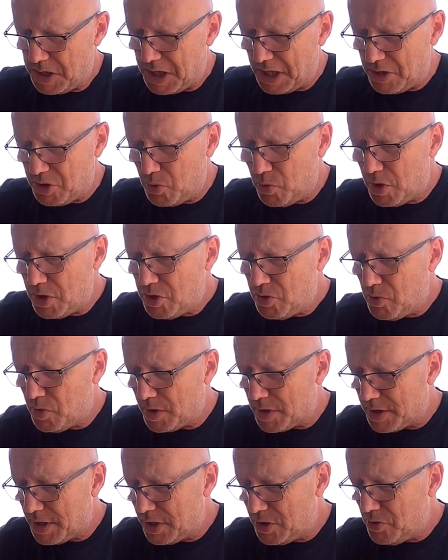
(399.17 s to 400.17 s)
You can do what you
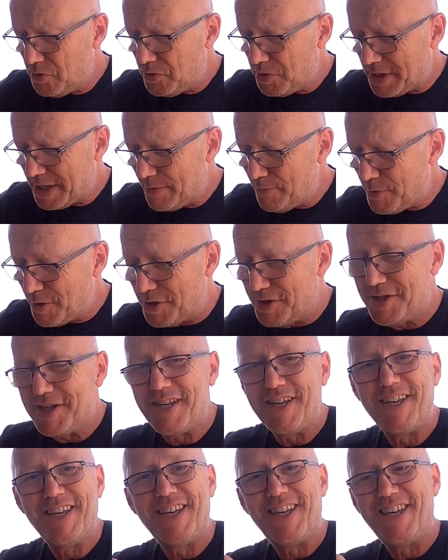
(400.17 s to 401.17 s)
want, it's your sandwich.